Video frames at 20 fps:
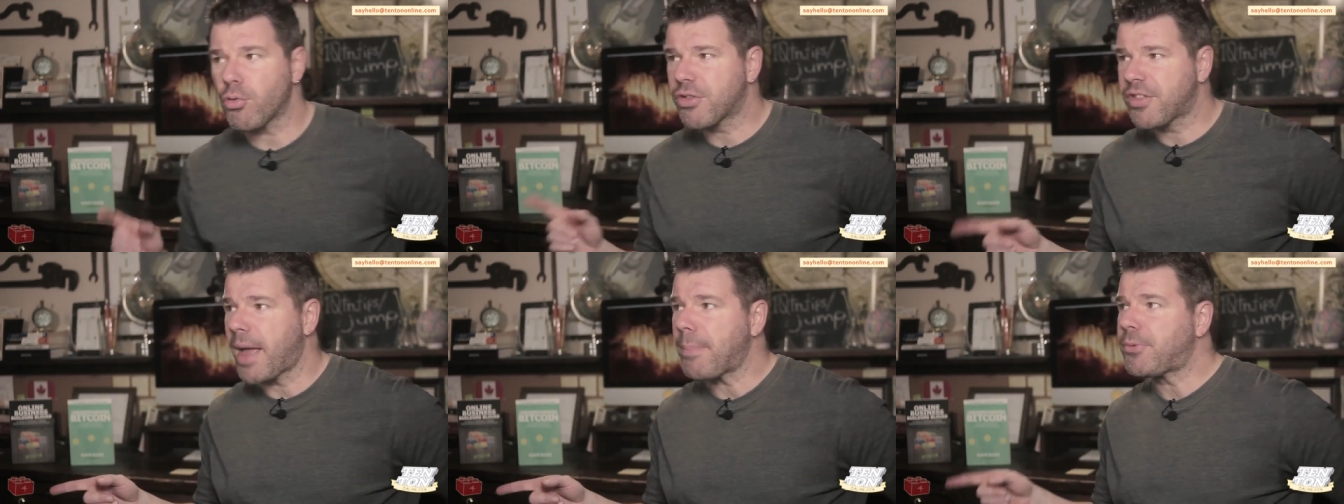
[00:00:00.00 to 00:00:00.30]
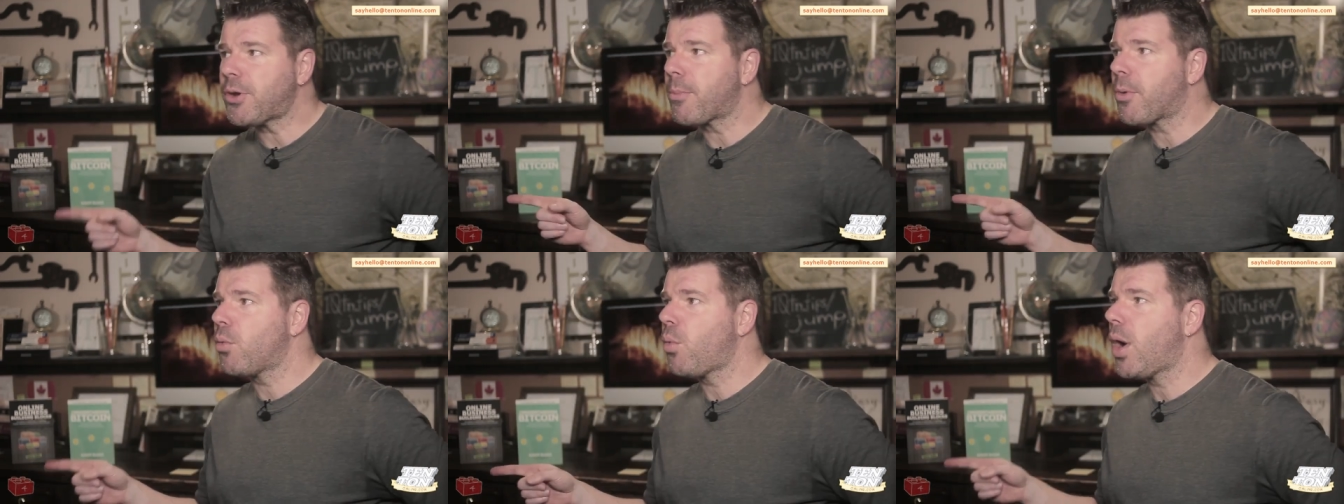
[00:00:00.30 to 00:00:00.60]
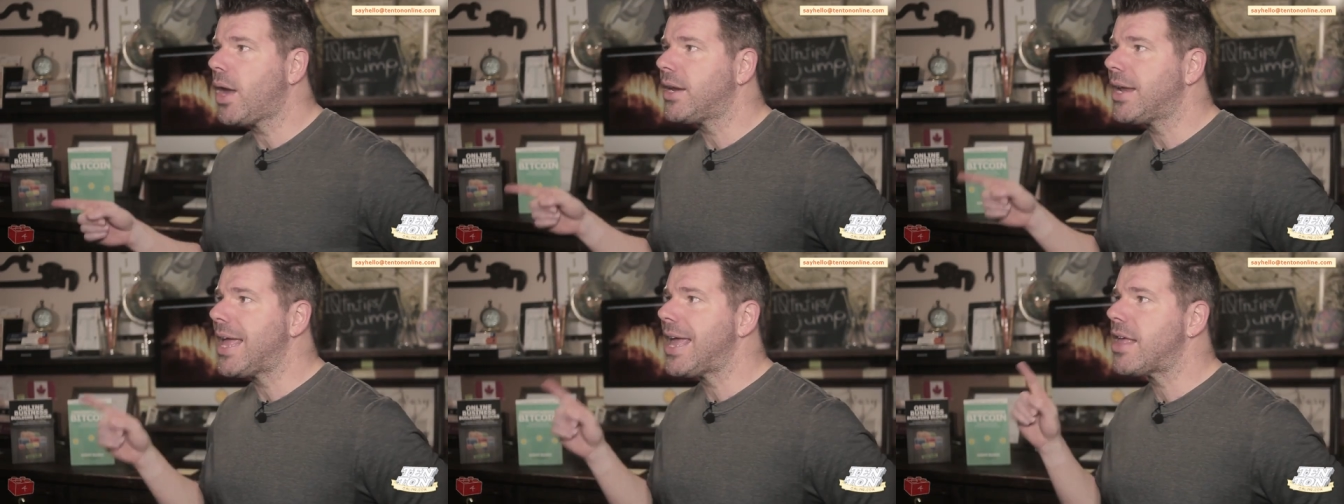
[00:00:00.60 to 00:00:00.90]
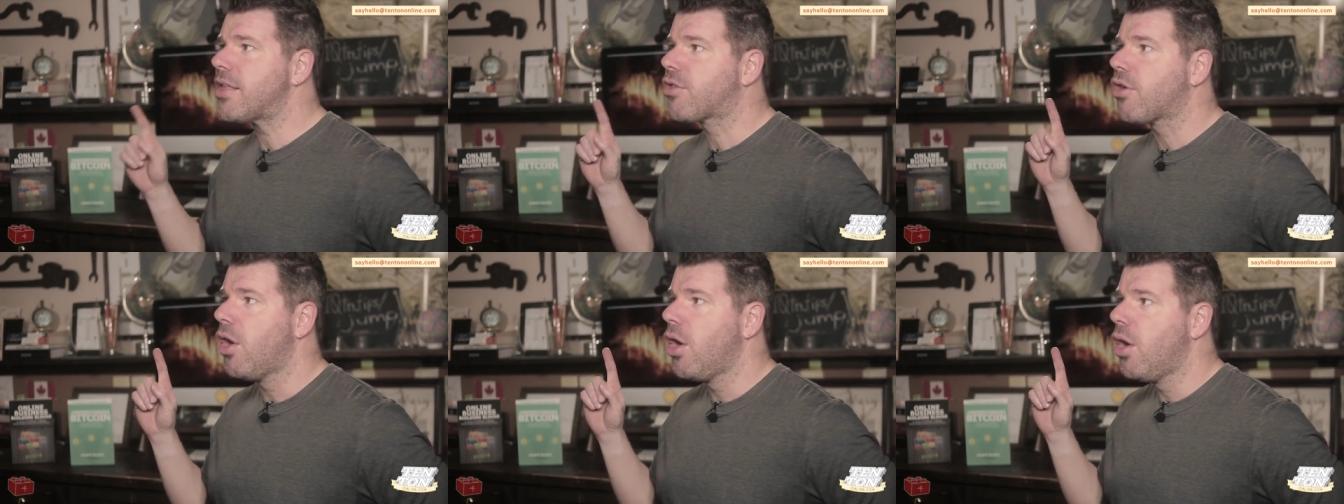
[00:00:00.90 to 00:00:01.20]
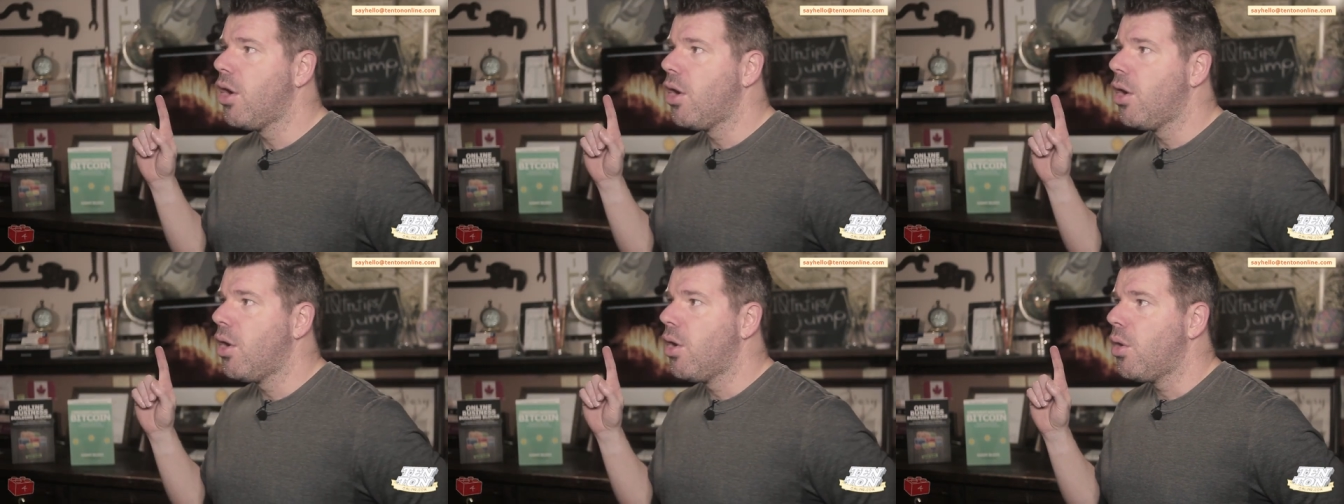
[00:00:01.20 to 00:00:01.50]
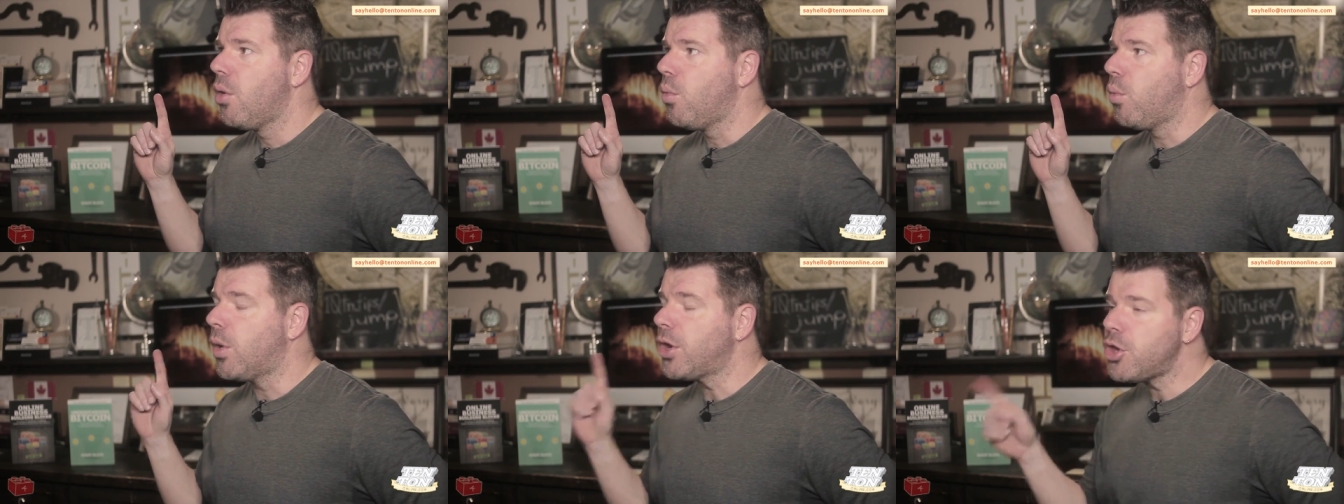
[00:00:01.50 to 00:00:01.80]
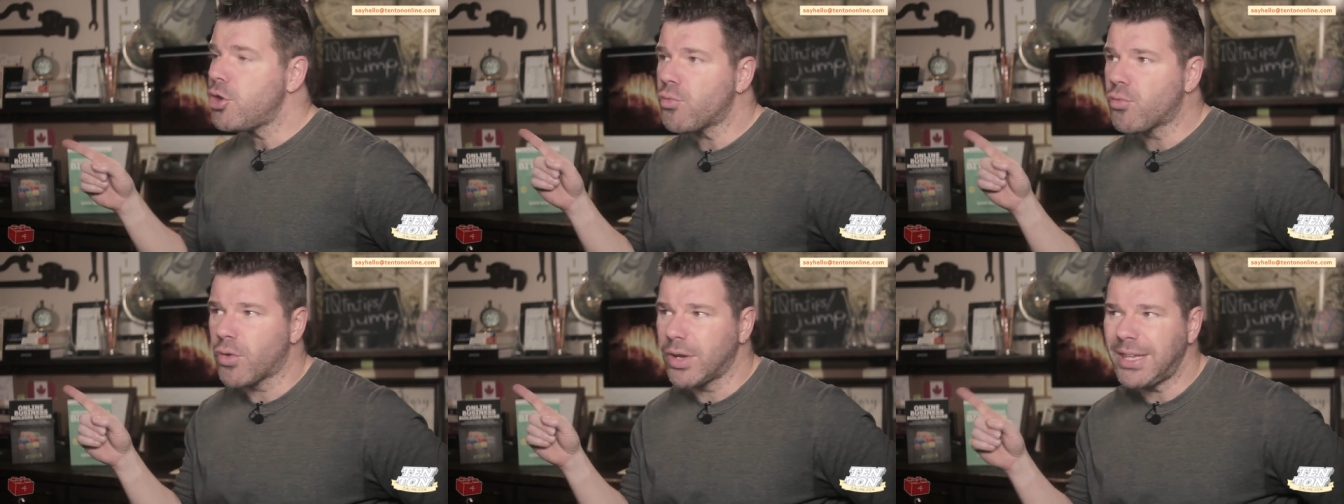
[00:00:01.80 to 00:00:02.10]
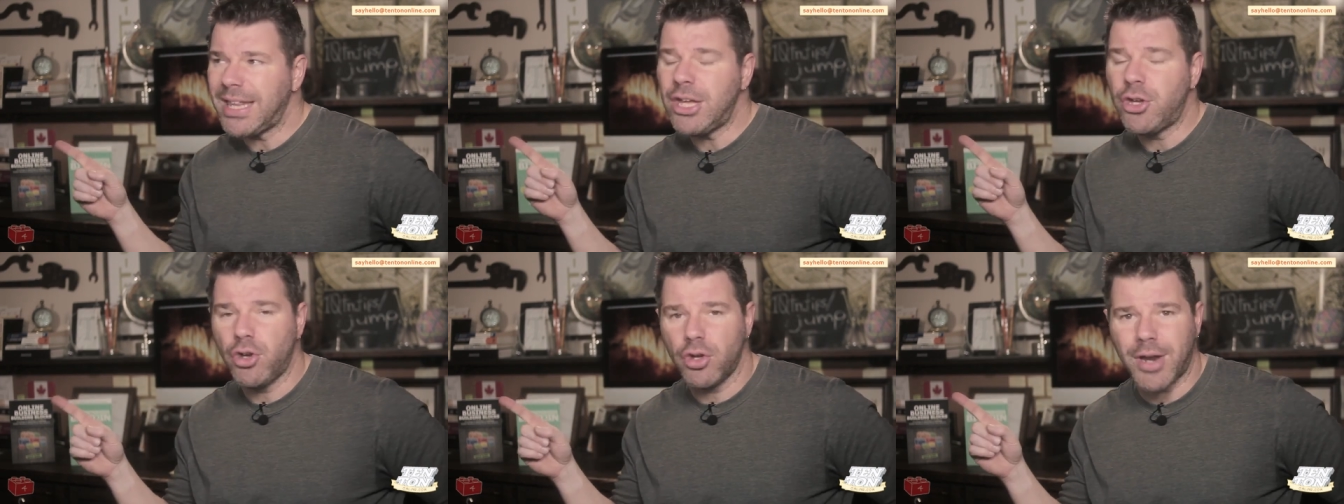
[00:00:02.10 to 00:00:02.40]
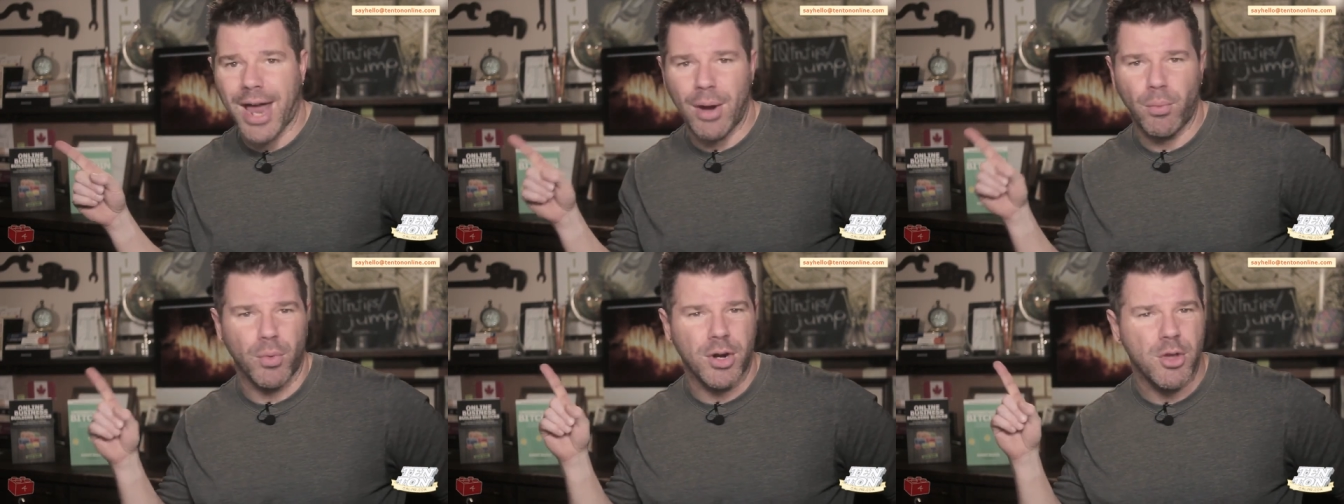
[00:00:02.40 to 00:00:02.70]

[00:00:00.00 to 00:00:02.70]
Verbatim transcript: step number one is, what are you really good at?